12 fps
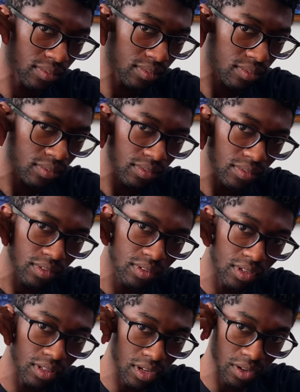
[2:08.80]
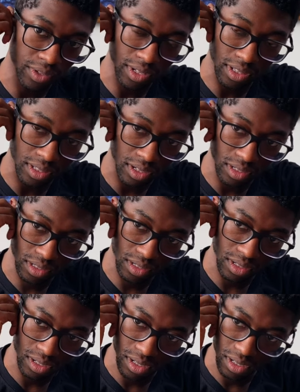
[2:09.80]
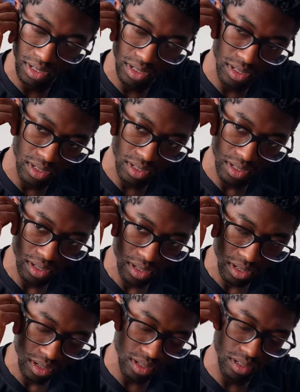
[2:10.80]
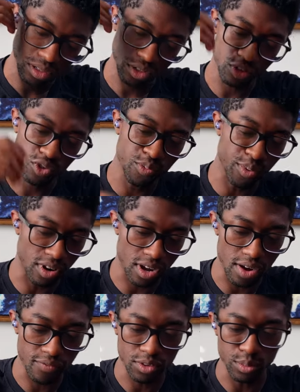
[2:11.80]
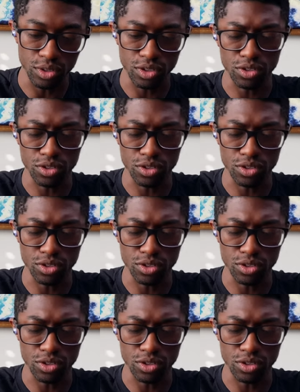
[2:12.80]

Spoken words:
I think they go in like this. Super comfortable.